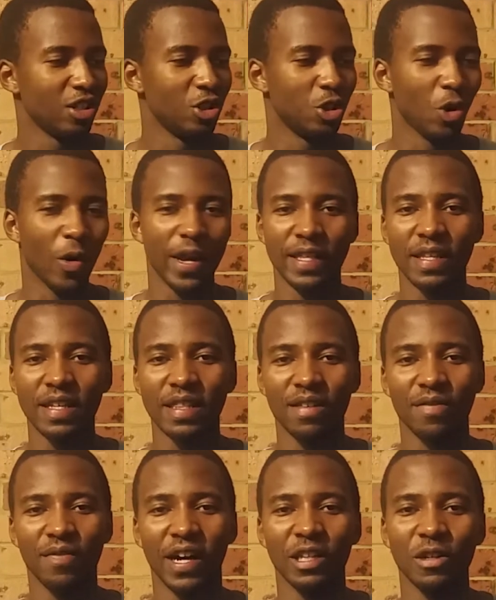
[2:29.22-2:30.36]
join the
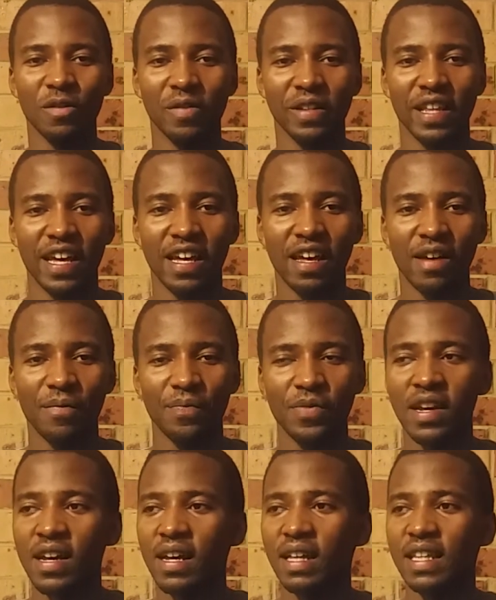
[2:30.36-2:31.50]
fight over there.
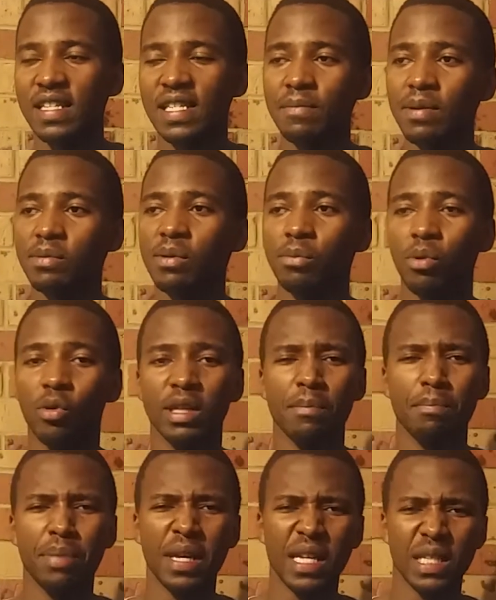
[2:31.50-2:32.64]
And then some people are born in
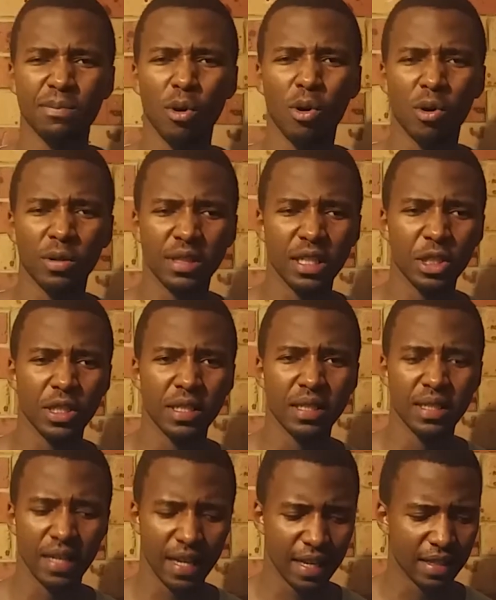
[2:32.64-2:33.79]
piss poor
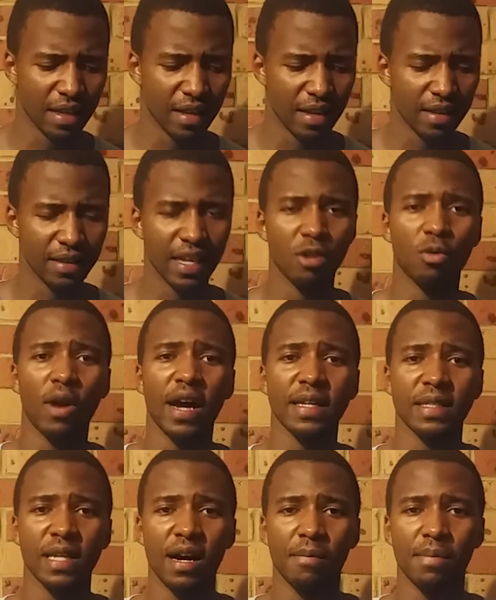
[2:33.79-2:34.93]
conditions and they
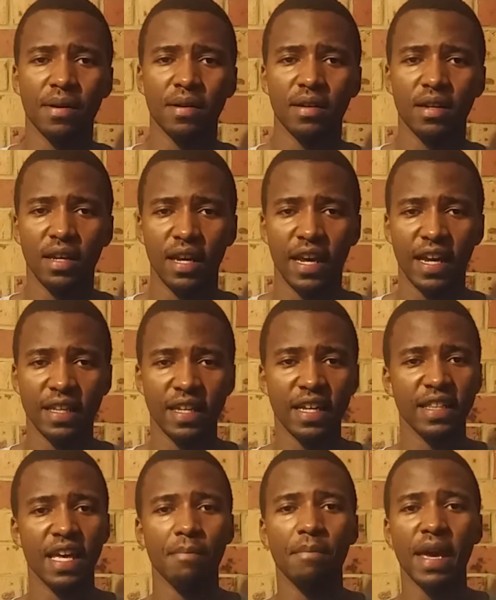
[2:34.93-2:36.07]
rise up and
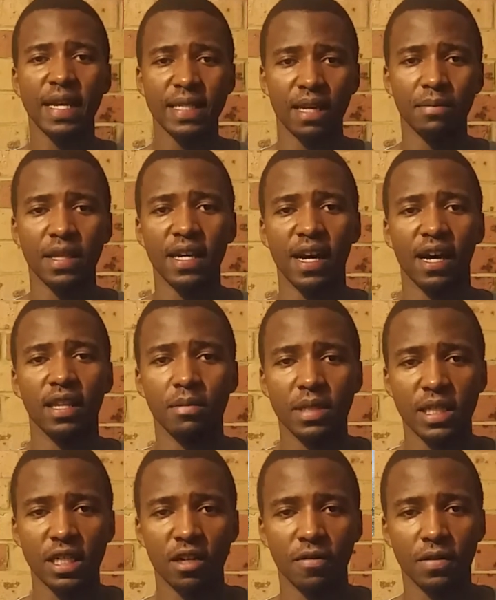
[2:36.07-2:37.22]
they make something out of
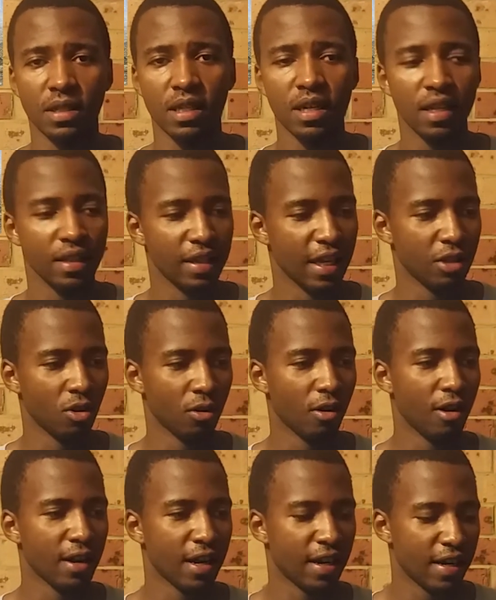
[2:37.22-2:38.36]
themselves. They no
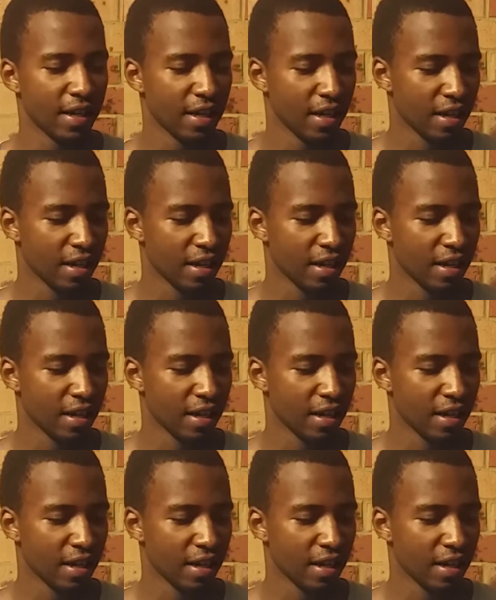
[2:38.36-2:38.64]
longer